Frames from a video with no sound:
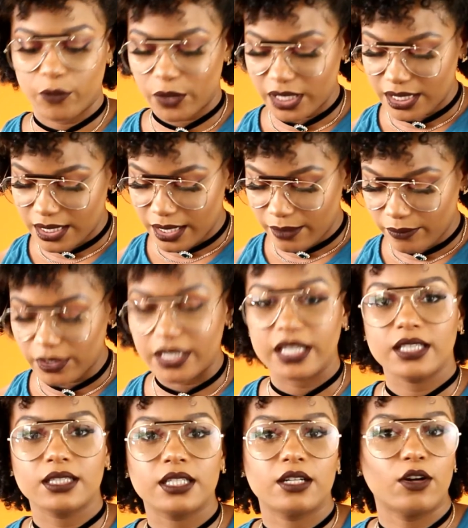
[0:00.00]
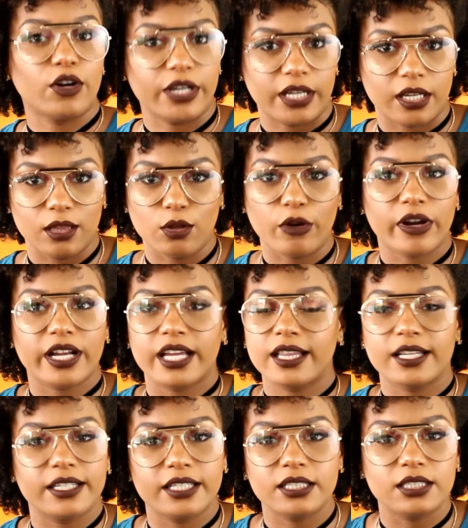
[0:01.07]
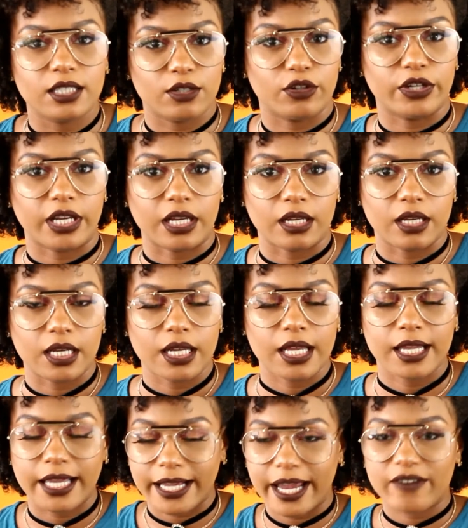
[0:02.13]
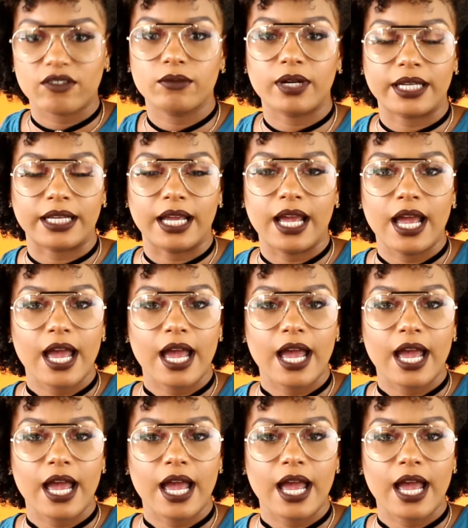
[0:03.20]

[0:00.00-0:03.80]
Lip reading: what is the name? Gilded Honey. L'Oreal Gilded Honey. Like everybody.